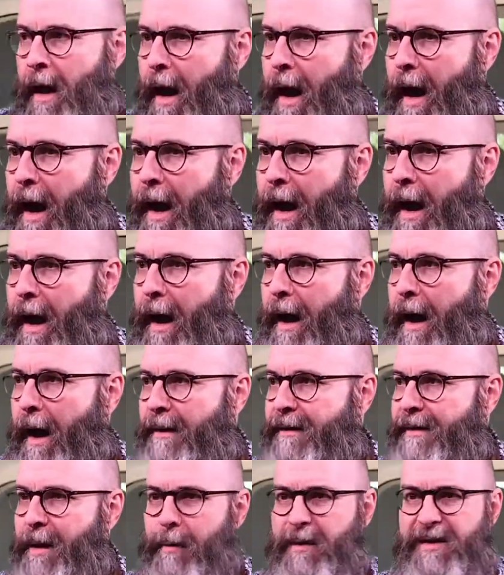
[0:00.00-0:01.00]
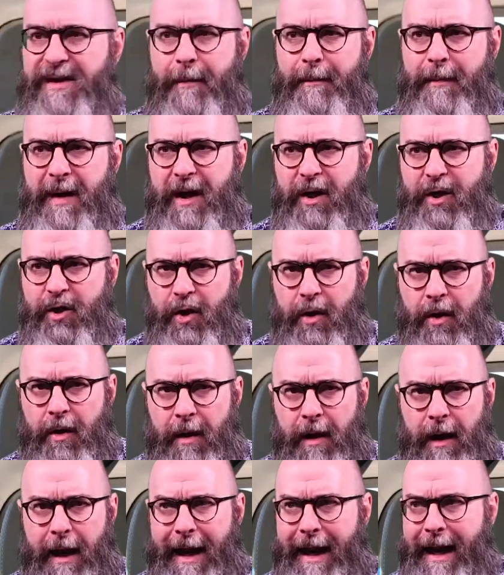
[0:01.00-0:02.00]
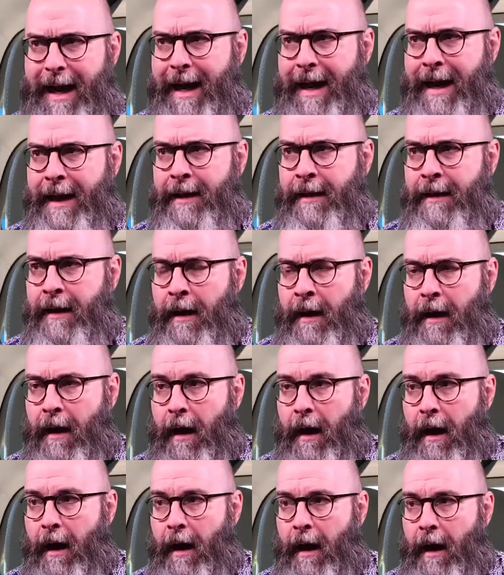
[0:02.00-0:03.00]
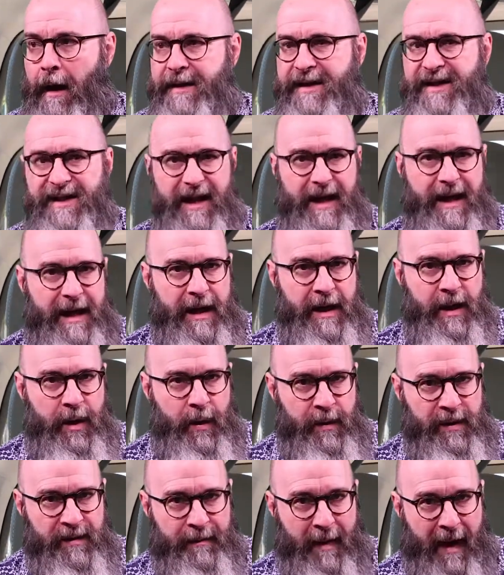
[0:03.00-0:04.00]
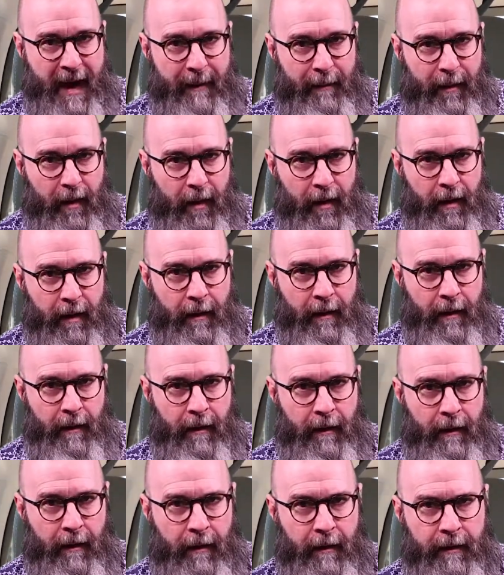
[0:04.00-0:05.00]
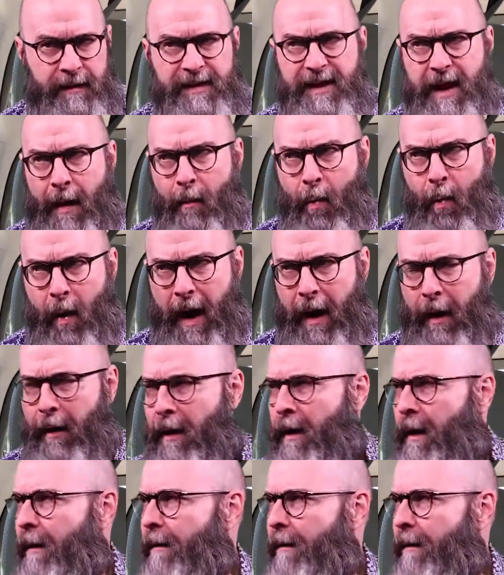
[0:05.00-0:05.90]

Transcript: Uh, there was a picture in a city newspaper somewhere